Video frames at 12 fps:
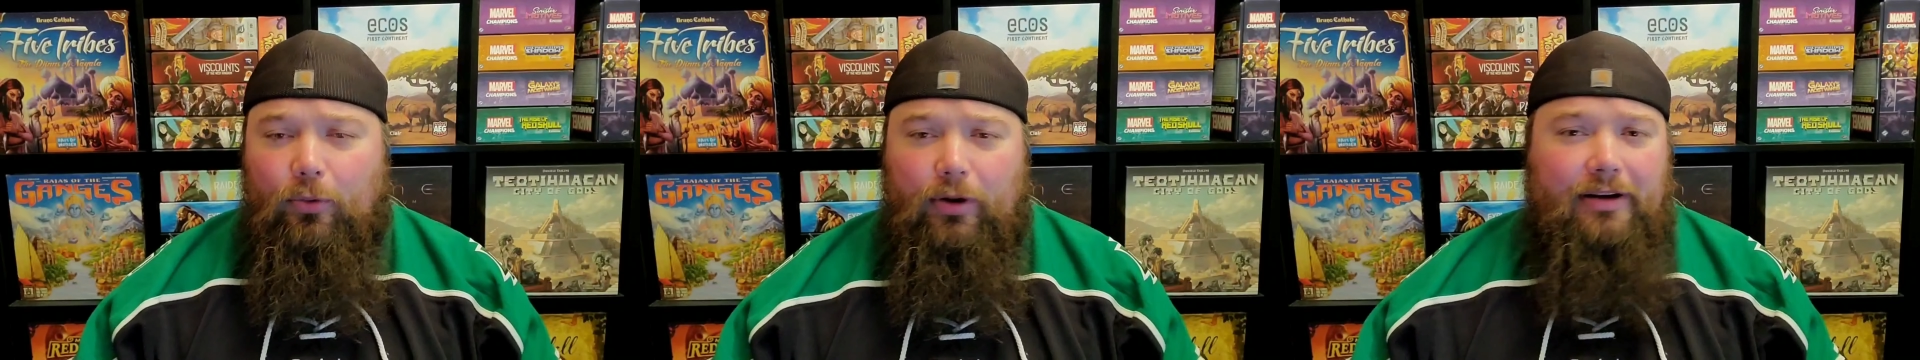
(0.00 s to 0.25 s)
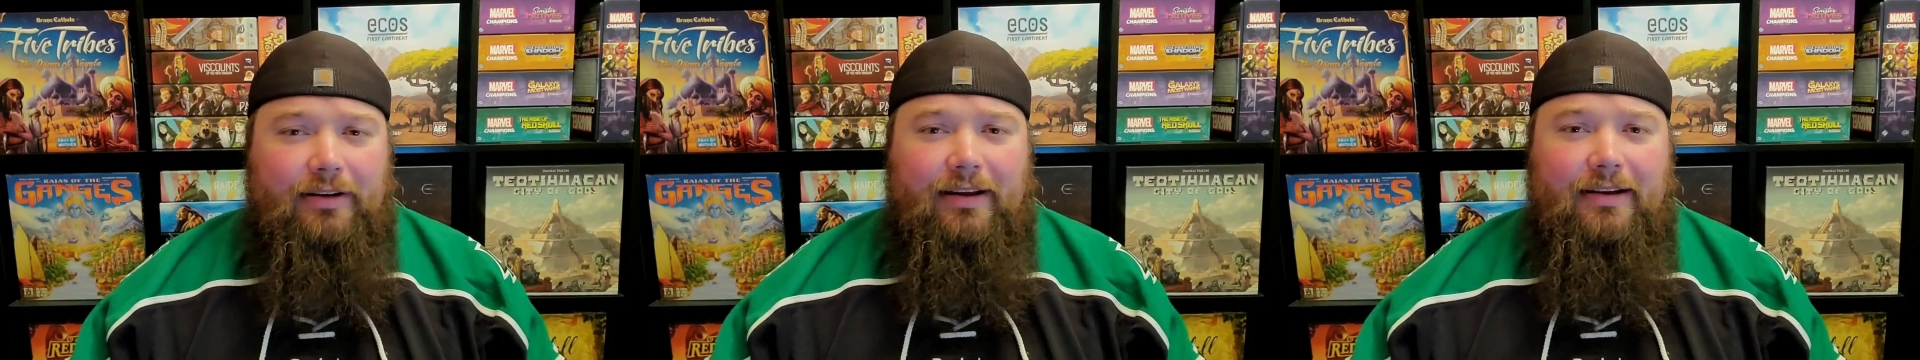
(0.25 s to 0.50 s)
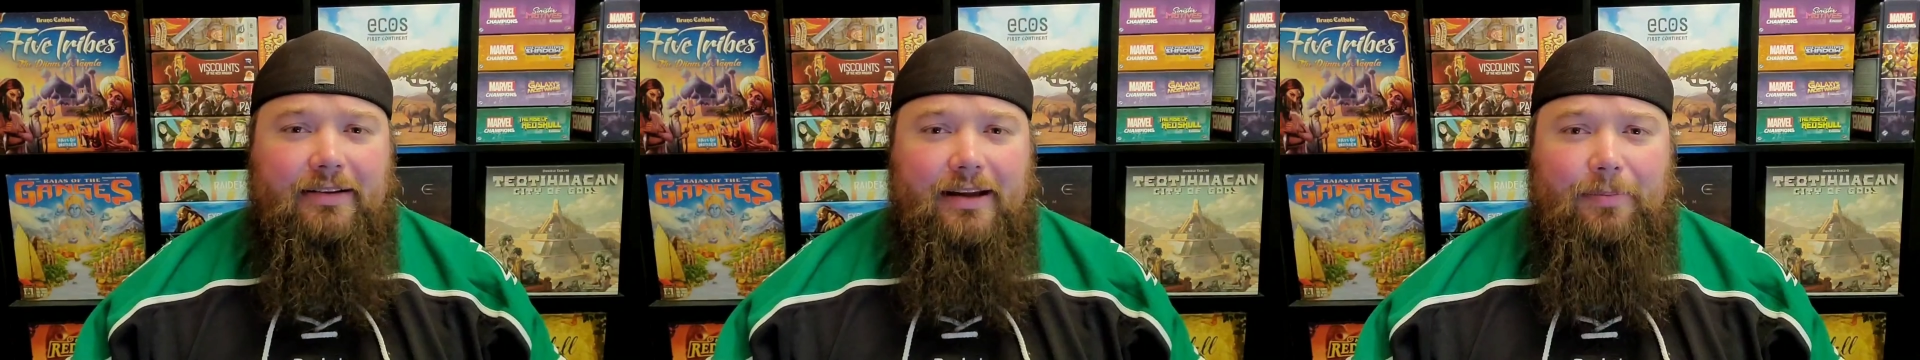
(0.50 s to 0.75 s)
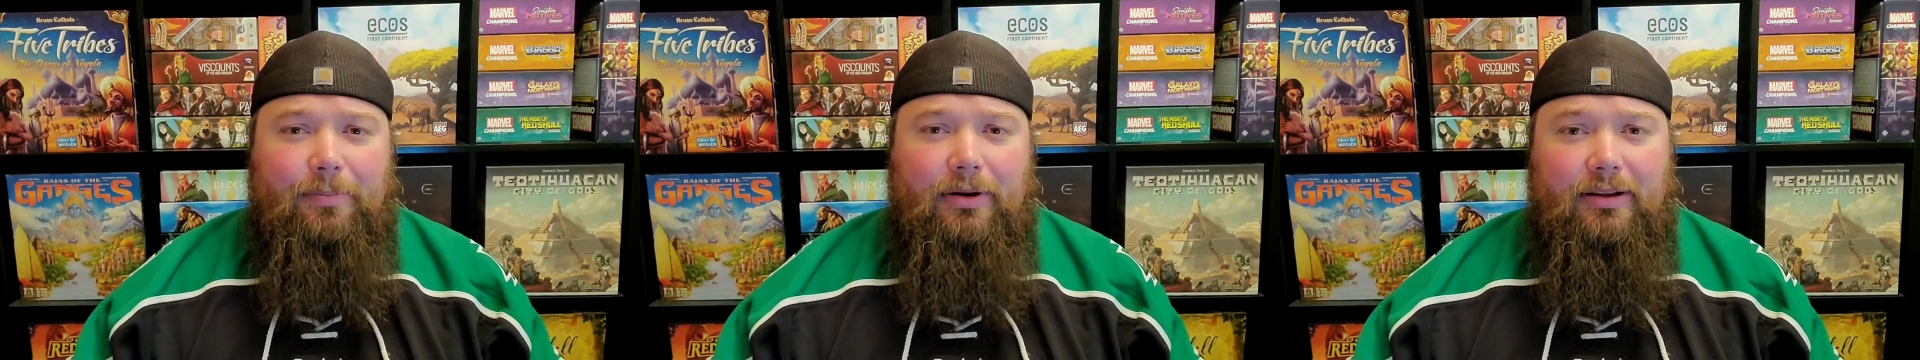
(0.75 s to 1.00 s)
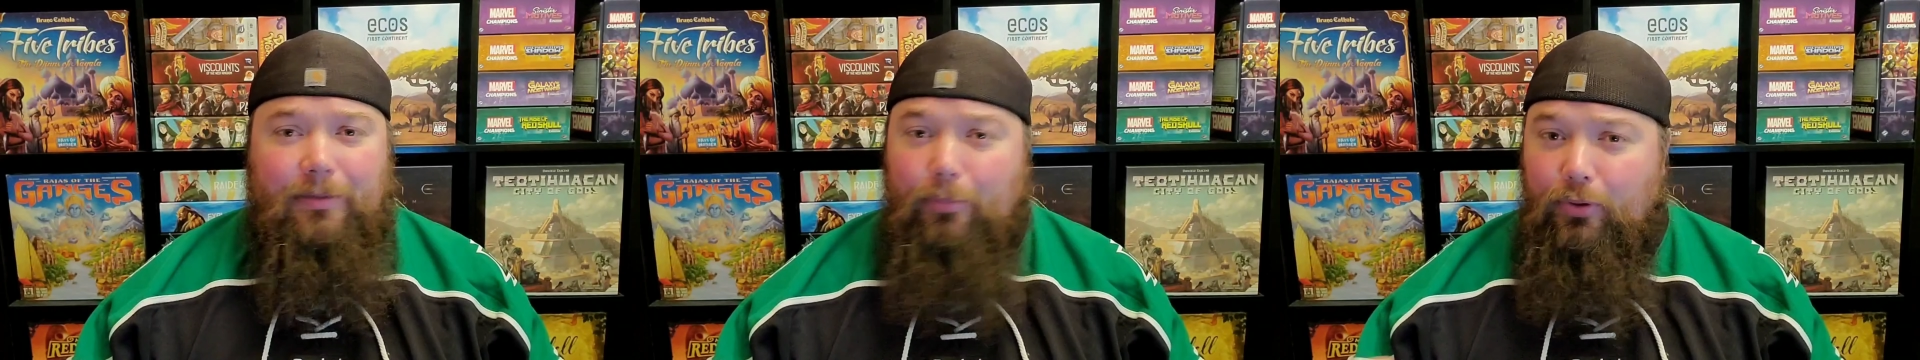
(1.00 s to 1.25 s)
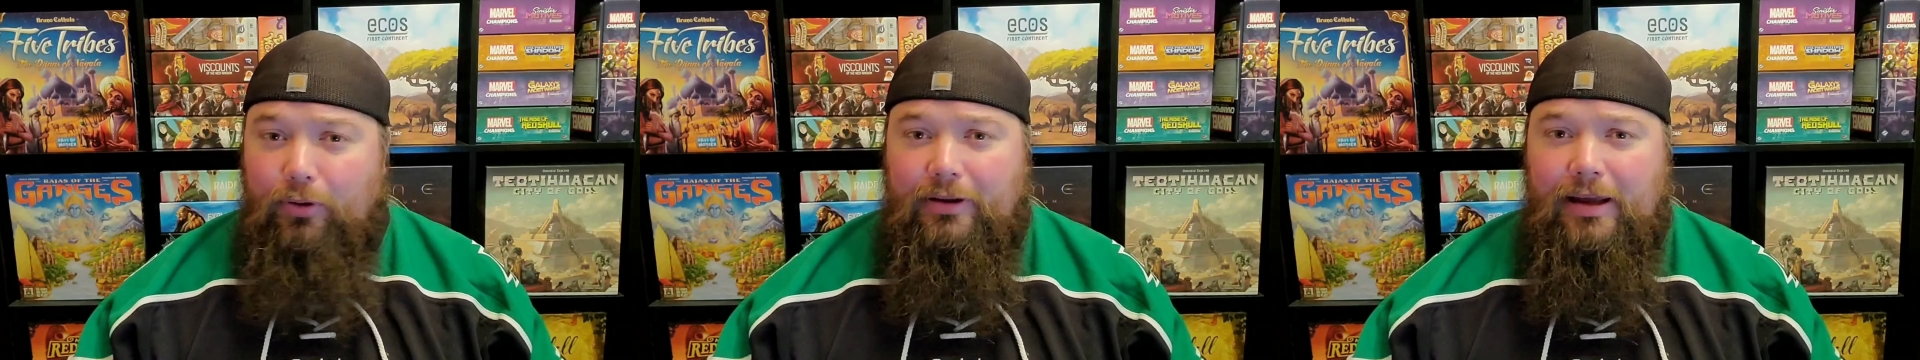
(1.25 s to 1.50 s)
where I take a topic in the
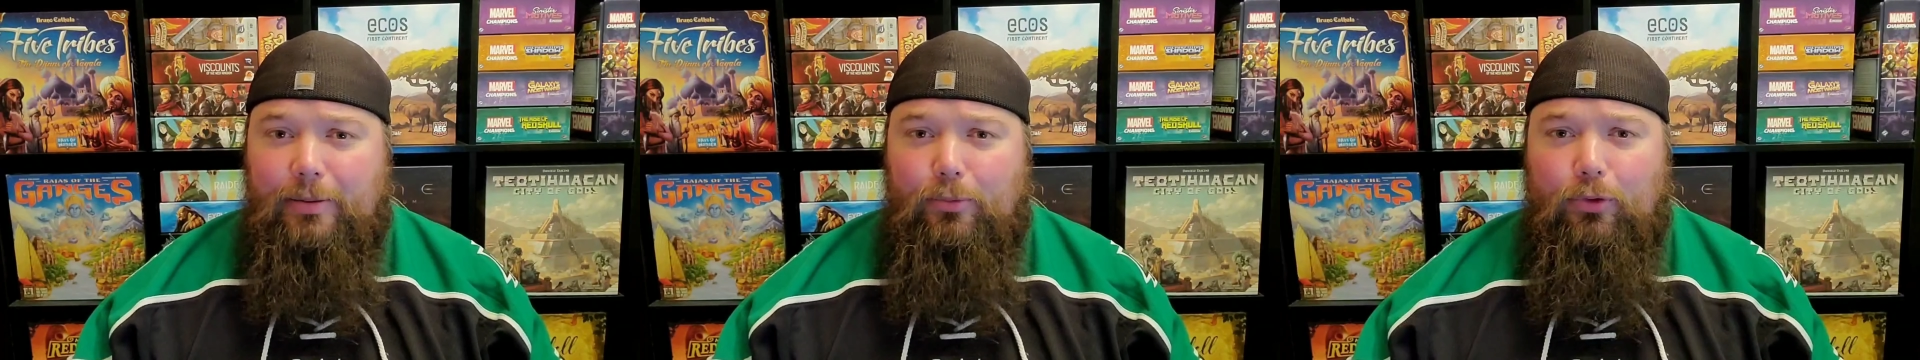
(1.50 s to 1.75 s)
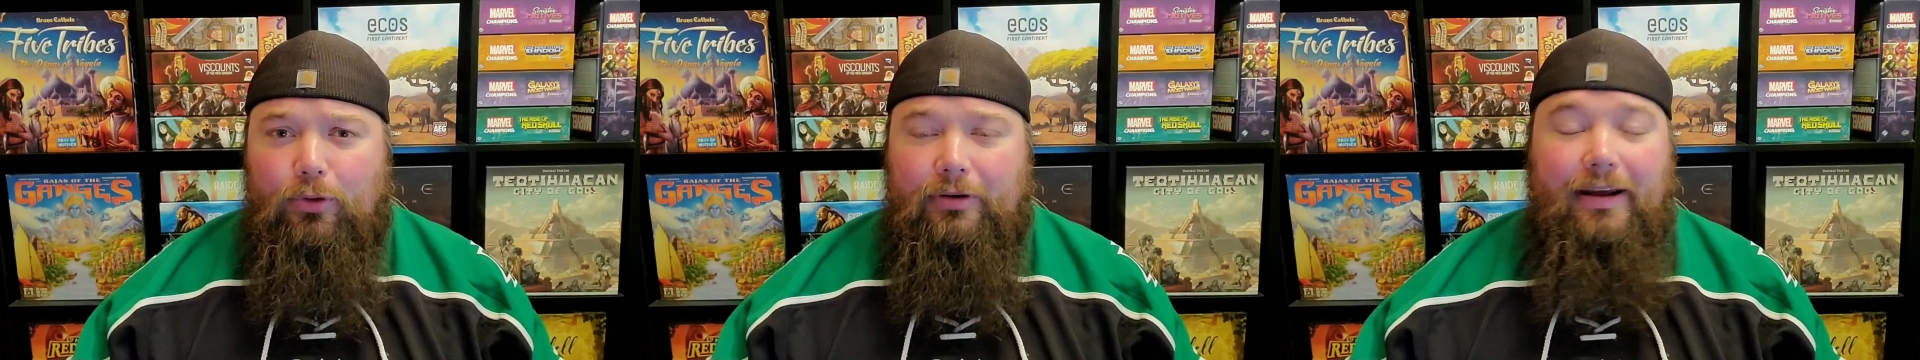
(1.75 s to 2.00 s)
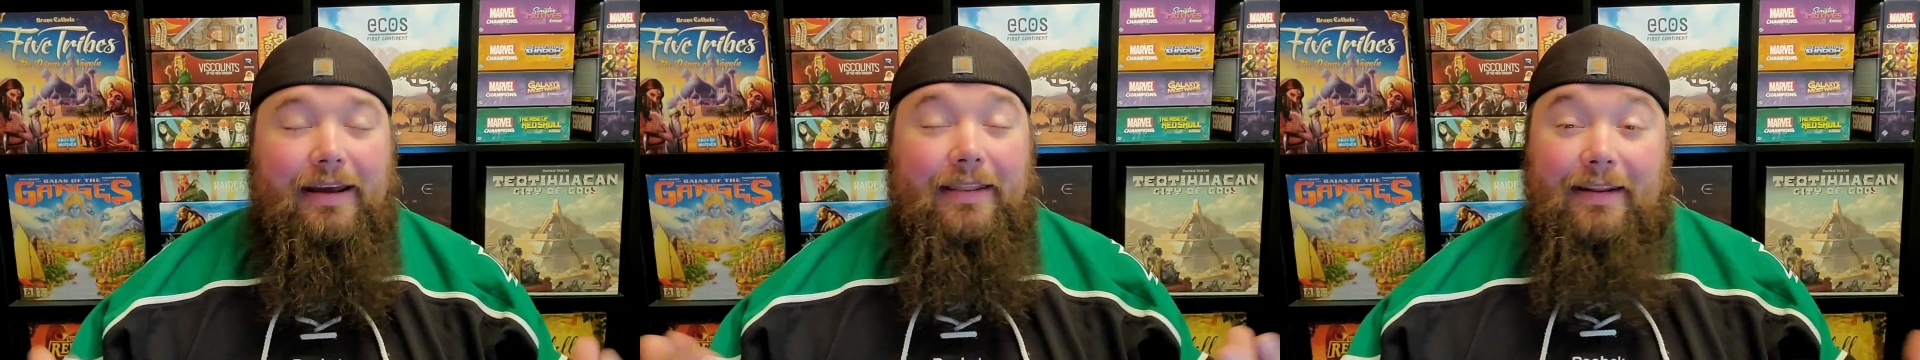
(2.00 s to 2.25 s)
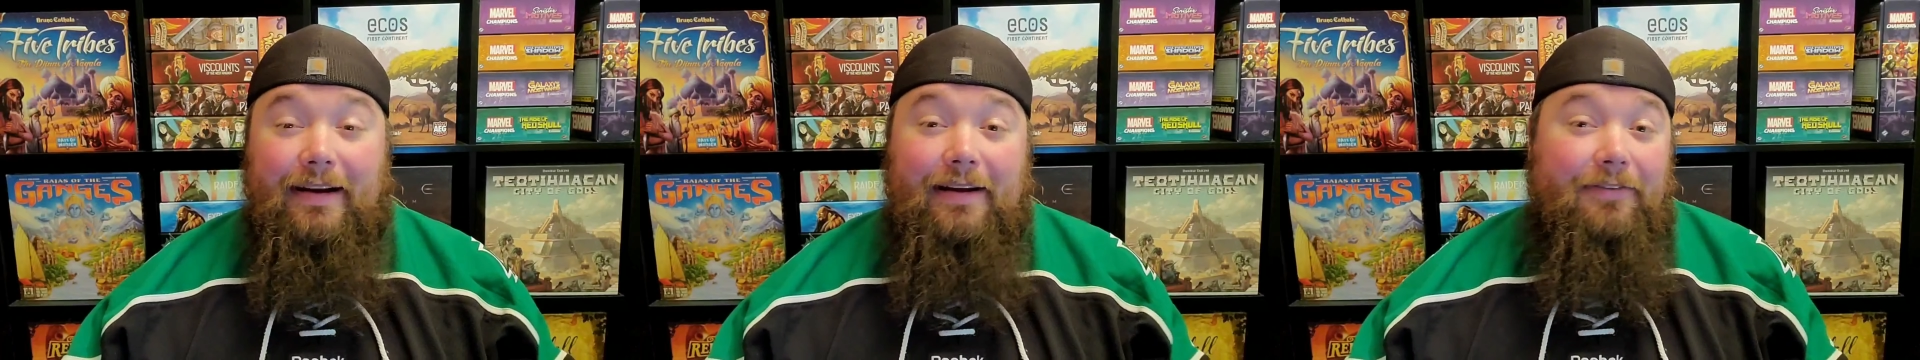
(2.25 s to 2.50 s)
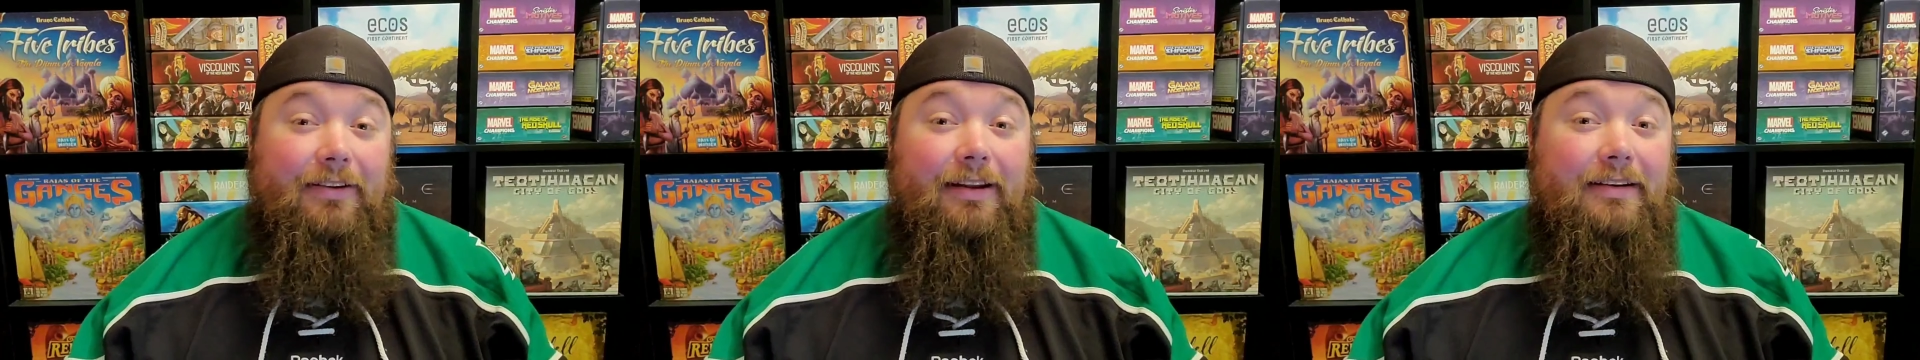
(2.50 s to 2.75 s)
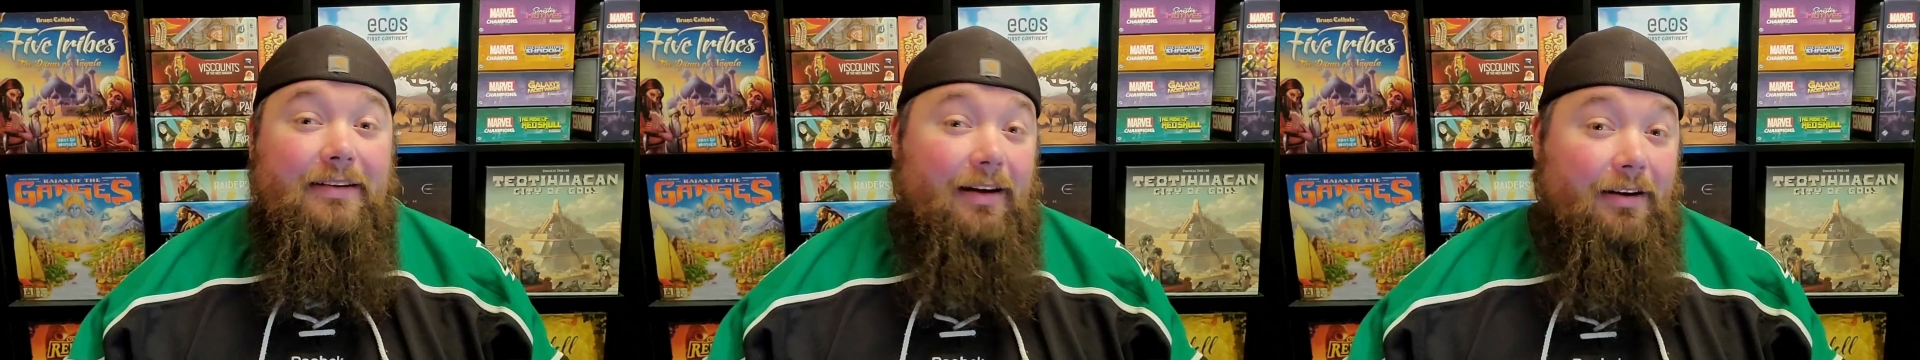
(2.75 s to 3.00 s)
board game world that I feel
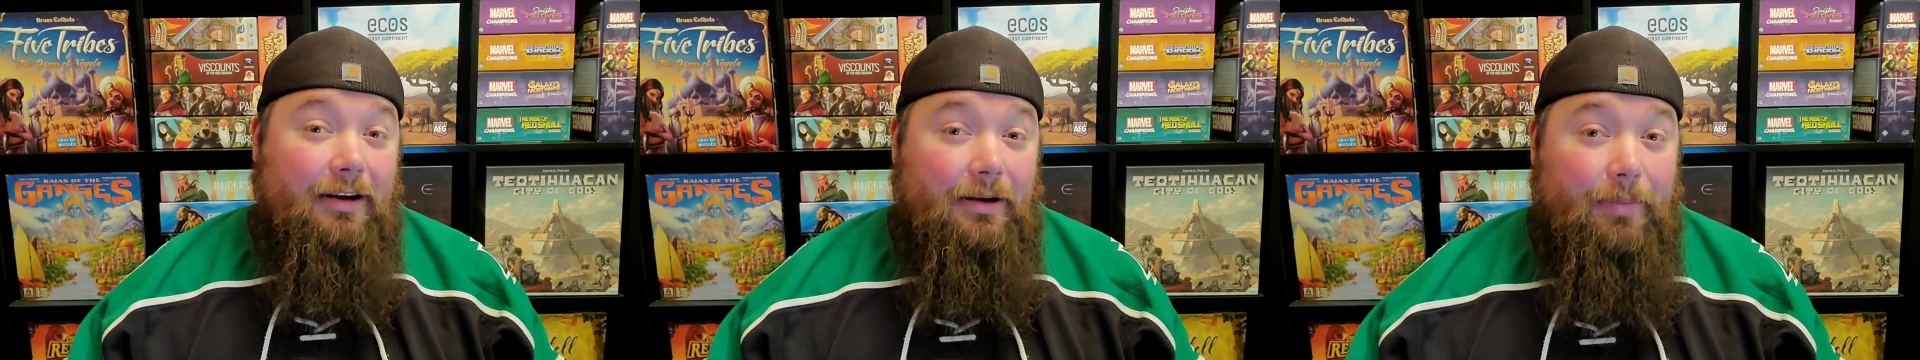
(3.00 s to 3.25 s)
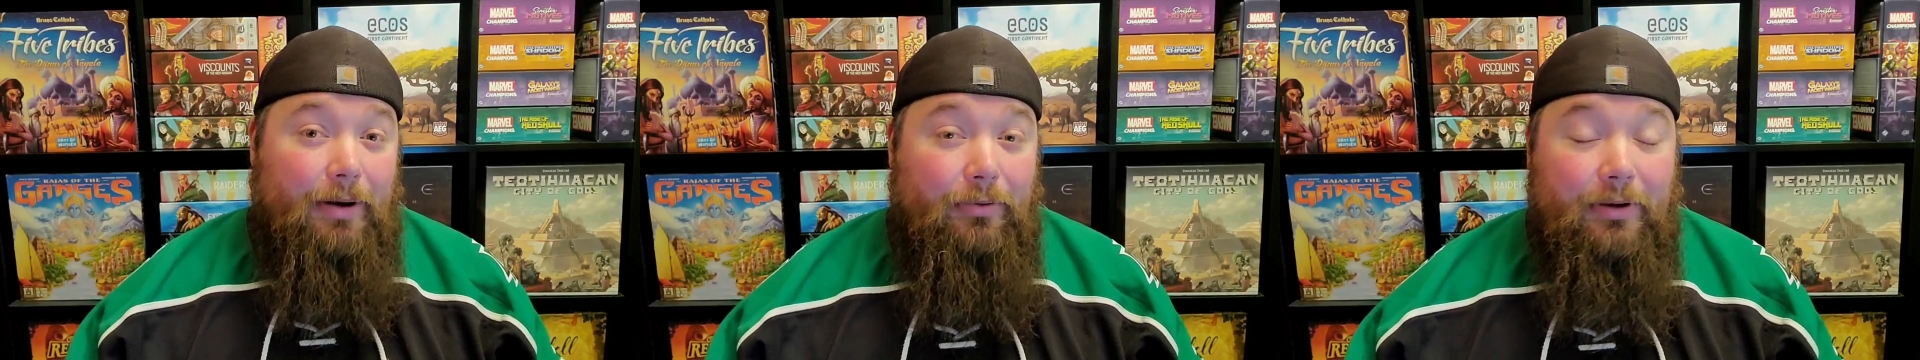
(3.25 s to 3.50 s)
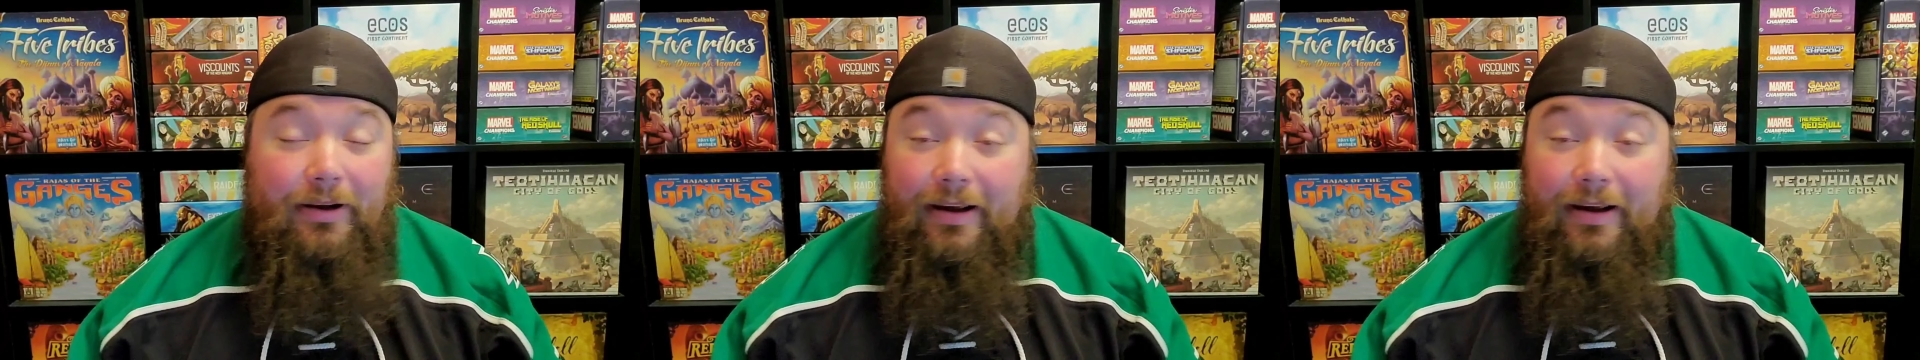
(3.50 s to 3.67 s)
like talking about.